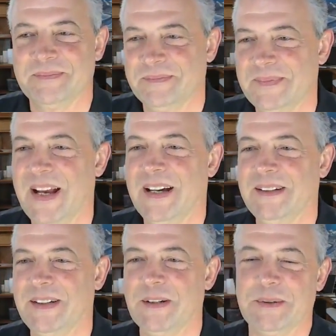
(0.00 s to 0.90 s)
Yeah, I
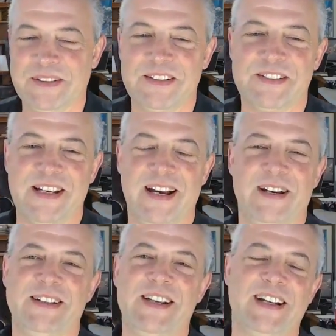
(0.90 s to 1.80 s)
know. Yeah,
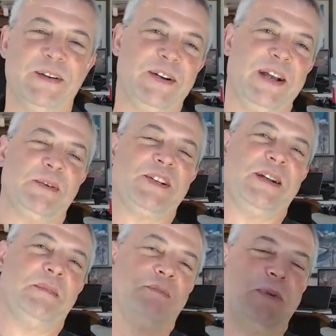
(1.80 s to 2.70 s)
exactly. Oh, yeah, we're talking
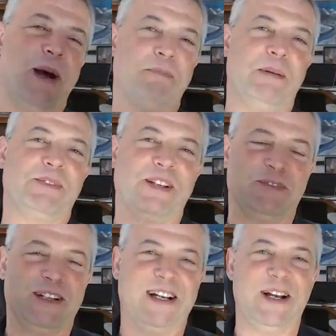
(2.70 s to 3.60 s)
about pop-up stuff like
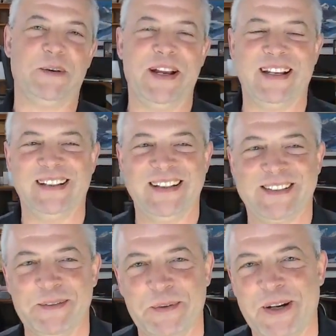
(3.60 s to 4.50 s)
hideaway headlights a
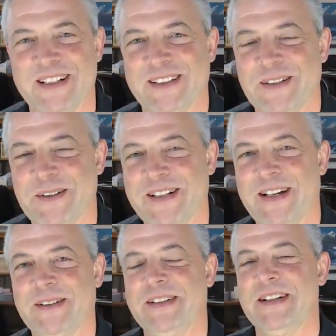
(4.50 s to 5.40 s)
while ago, and now
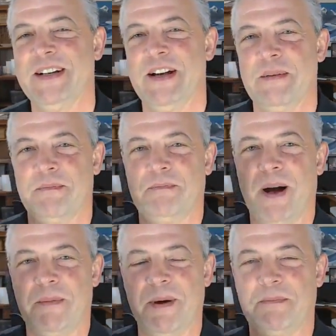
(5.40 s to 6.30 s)

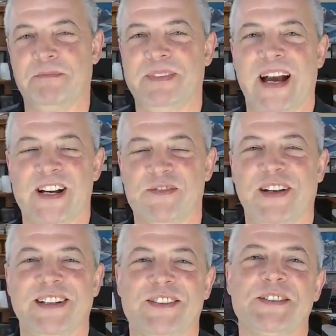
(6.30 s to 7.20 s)
pop-up dash
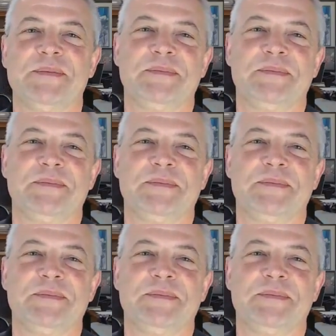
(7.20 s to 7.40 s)
vents.